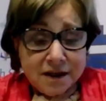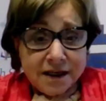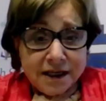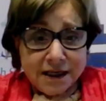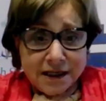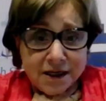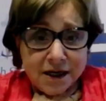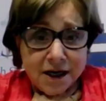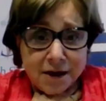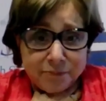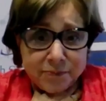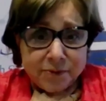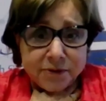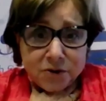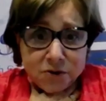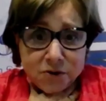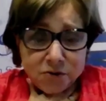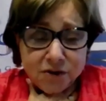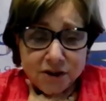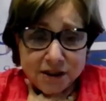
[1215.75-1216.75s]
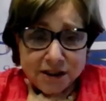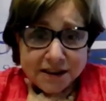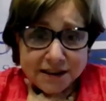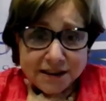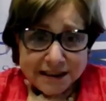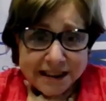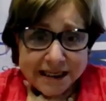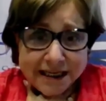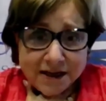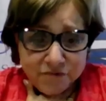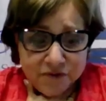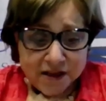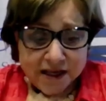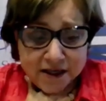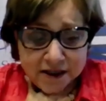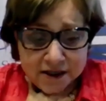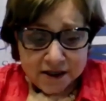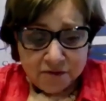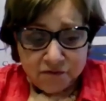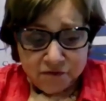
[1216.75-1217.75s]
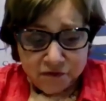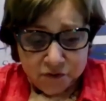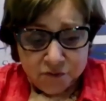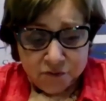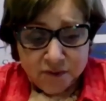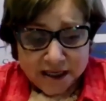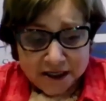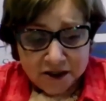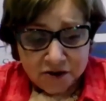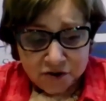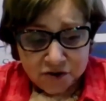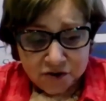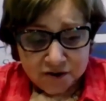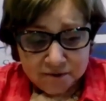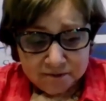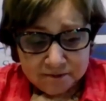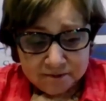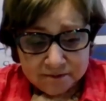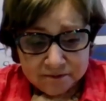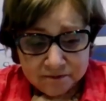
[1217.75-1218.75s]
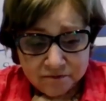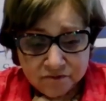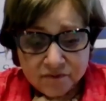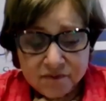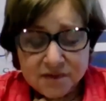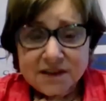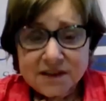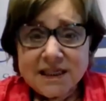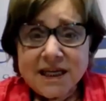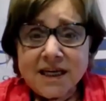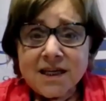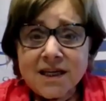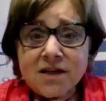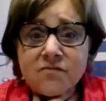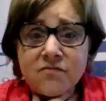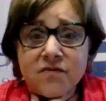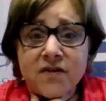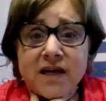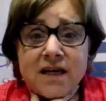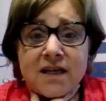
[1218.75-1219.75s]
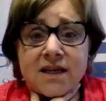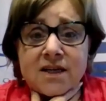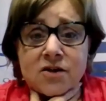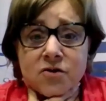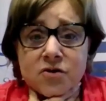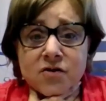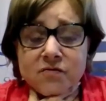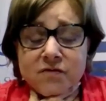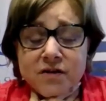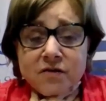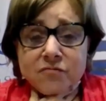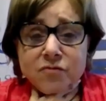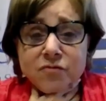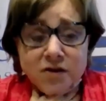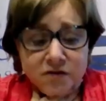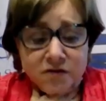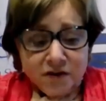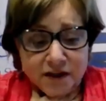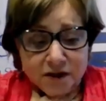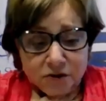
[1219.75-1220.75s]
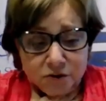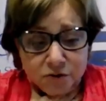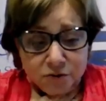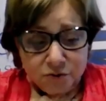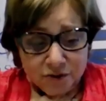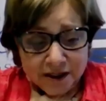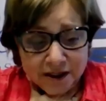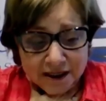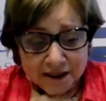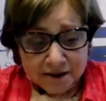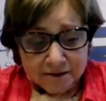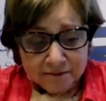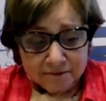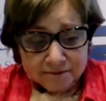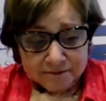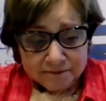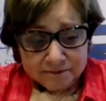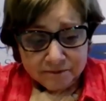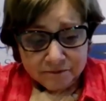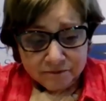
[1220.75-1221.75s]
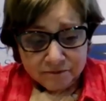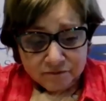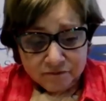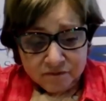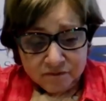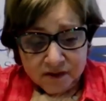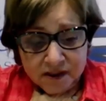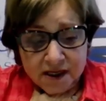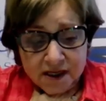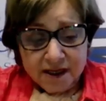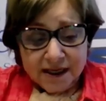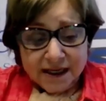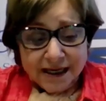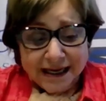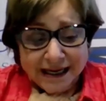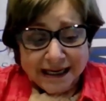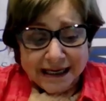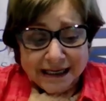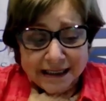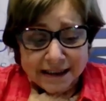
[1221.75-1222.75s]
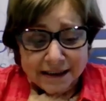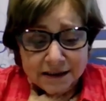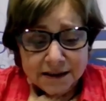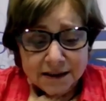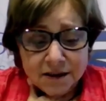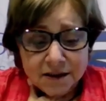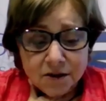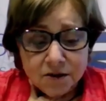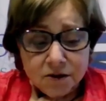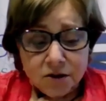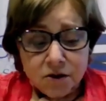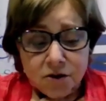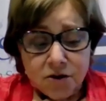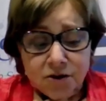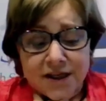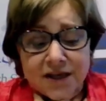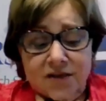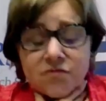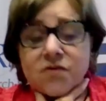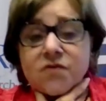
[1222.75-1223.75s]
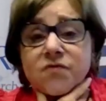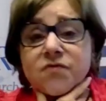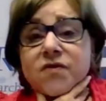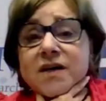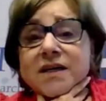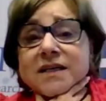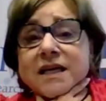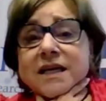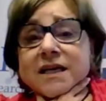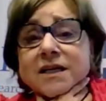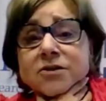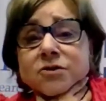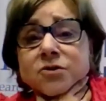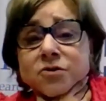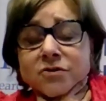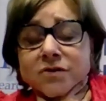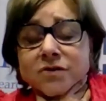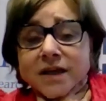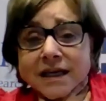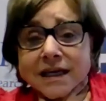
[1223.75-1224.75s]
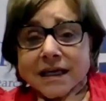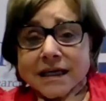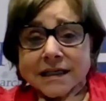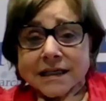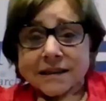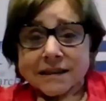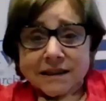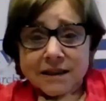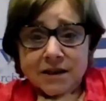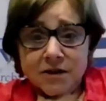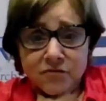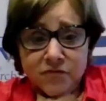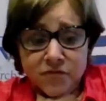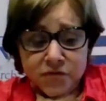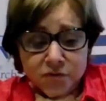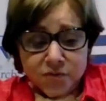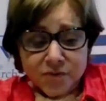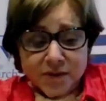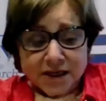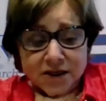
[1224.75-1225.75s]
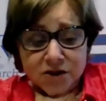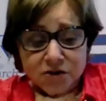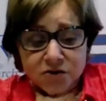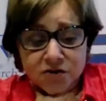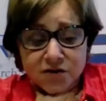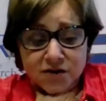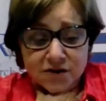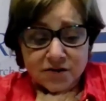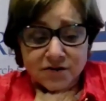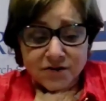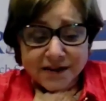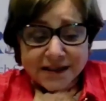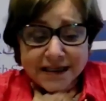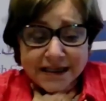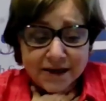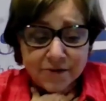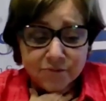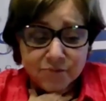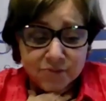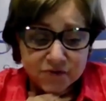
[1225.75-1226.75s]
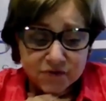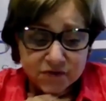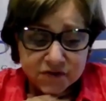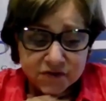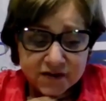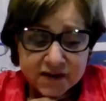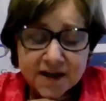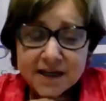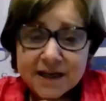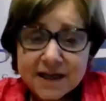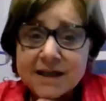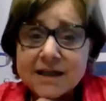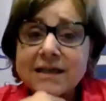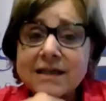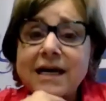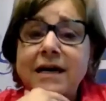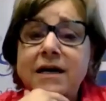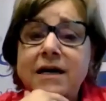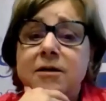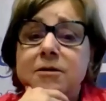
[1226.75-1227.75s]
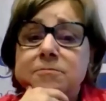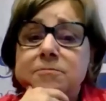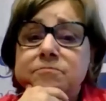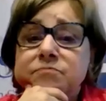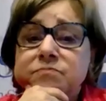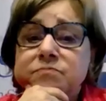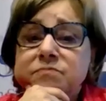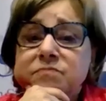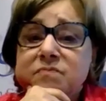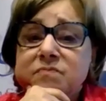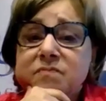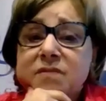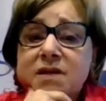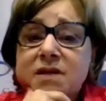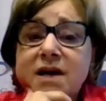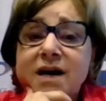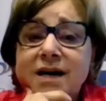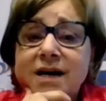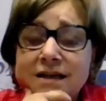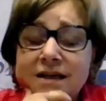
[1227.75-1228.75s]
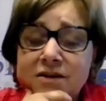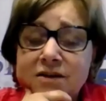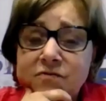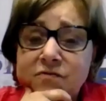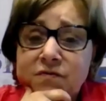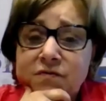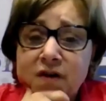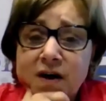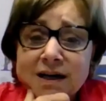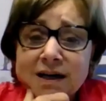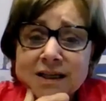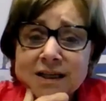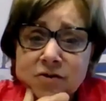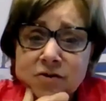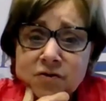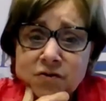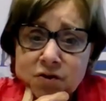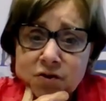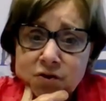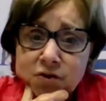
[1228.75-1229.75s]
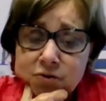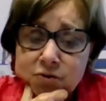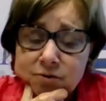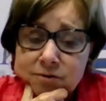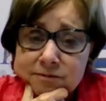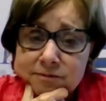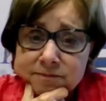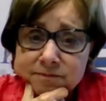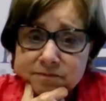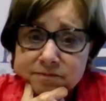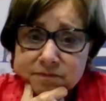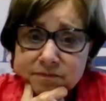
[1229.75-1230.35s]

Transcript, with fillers: and opportunities to get that information. Take advantage of everything you can and look at the financial aid information on the Canvas. Now, I advise you